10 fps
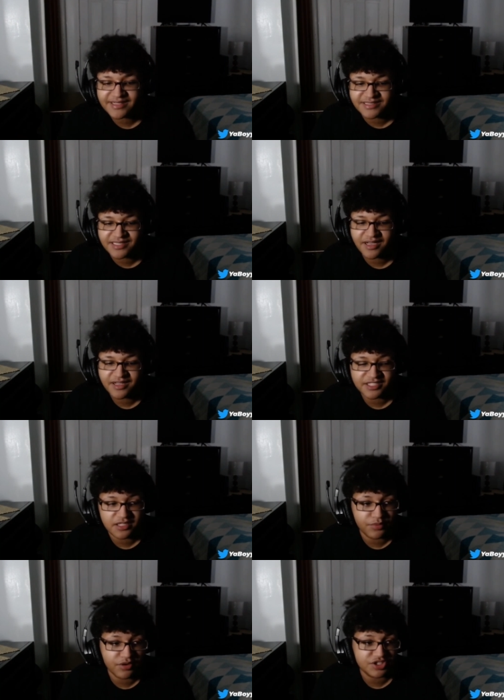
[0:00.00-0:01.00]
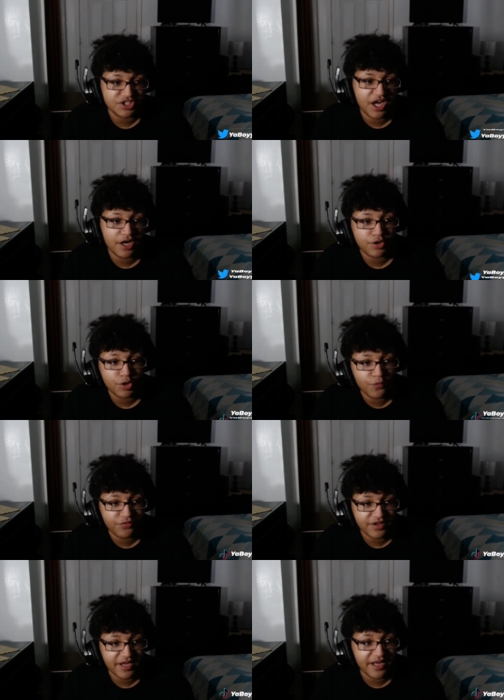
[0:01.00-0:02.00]
TikTok. It's your boy John. Hopefully
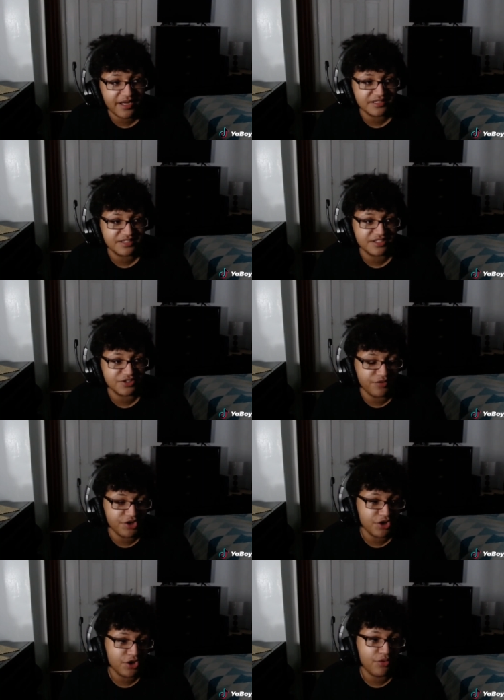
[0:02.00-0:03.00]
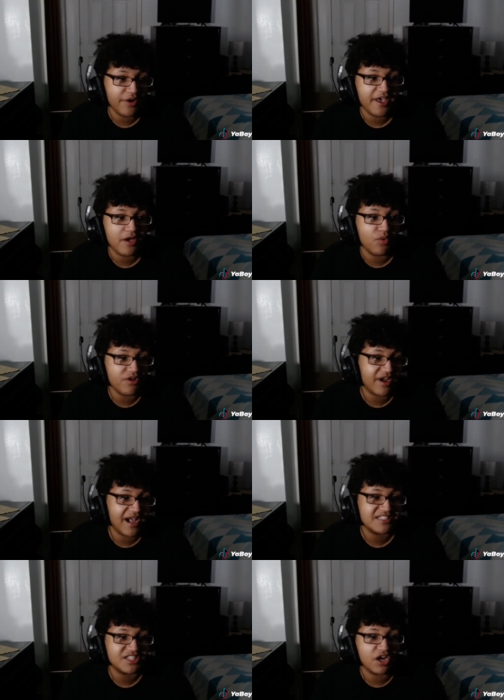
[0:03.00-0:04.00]
you guys enjoyed the video, and what are your
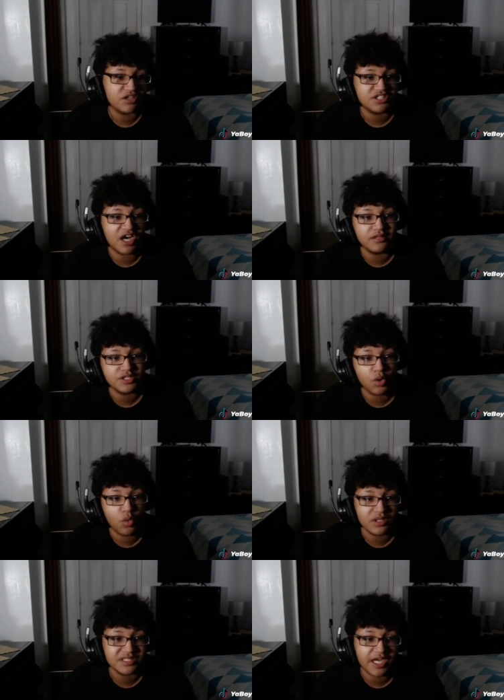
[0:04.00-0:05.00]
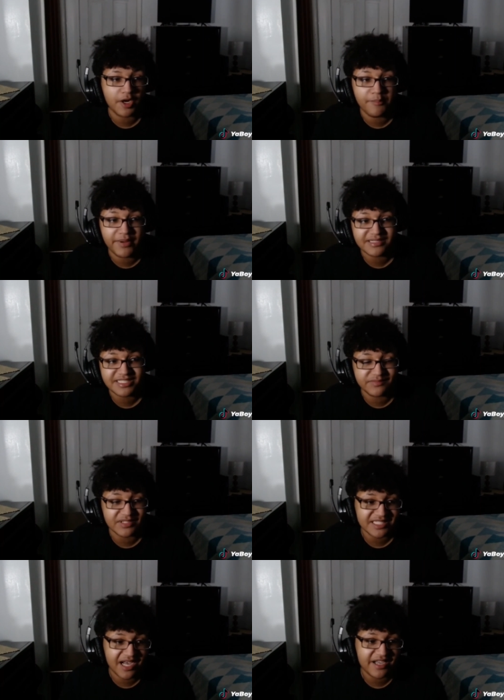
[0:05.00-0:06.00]
guys thoughts on this whole entire Ben Simmons
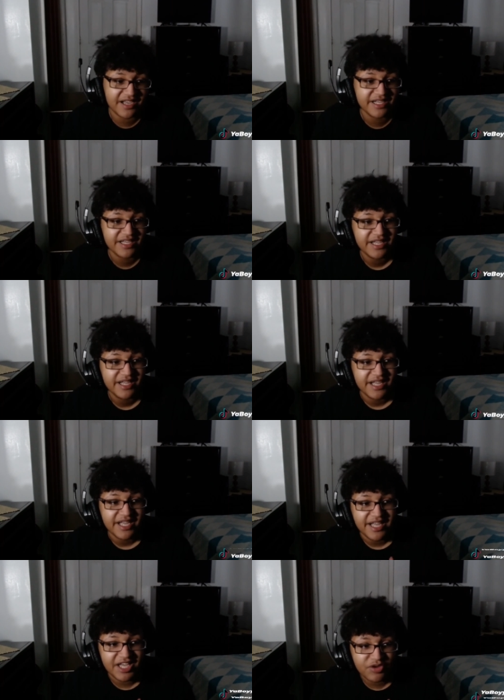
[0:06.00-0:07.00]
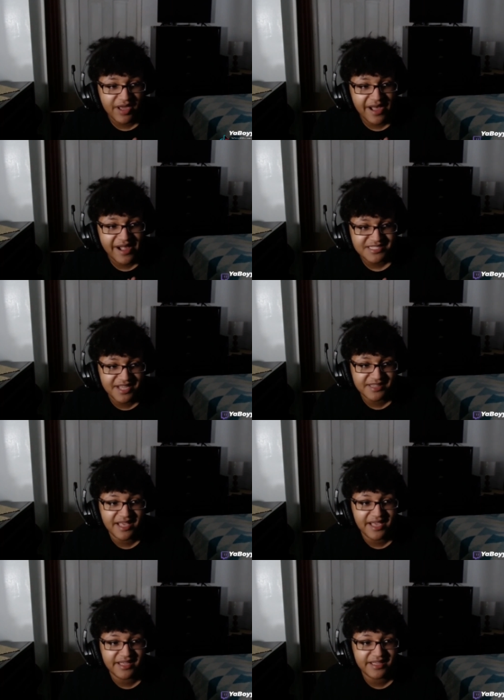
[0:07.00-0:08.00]
saga? And do you guys think
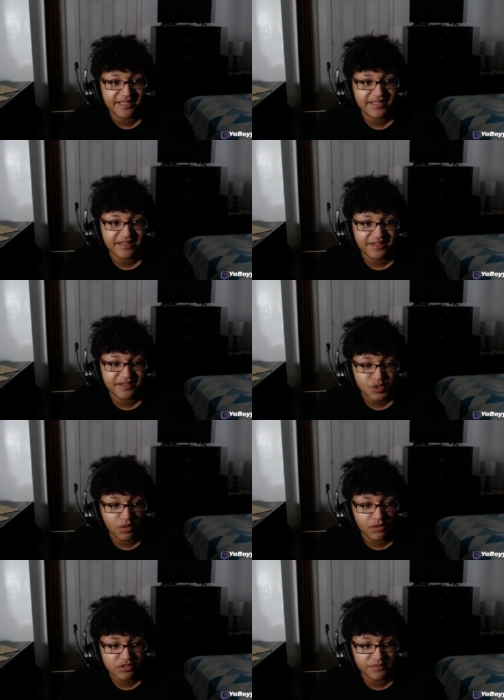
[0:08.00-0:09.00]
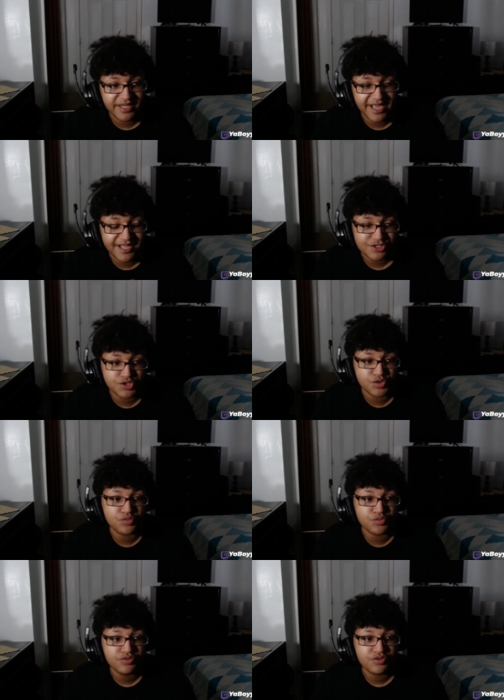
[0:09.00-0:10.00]
that this will ultimately end
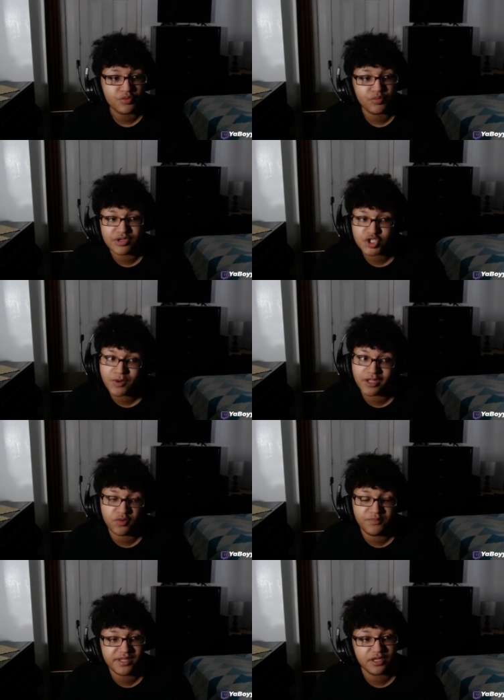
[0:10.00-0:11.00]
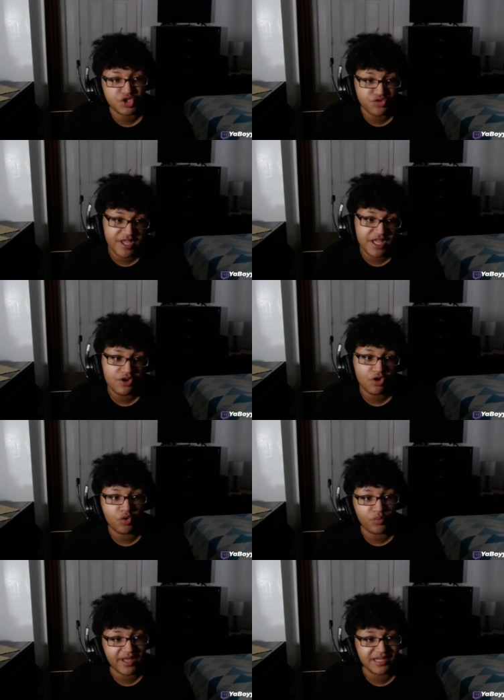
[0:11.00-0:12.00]
soon, which probably will be in a trade, or
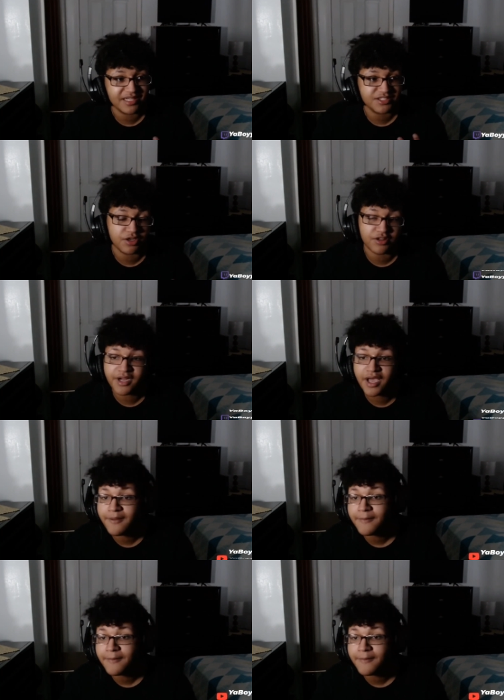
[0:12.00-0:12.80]
what are you guys thoughts on all of that?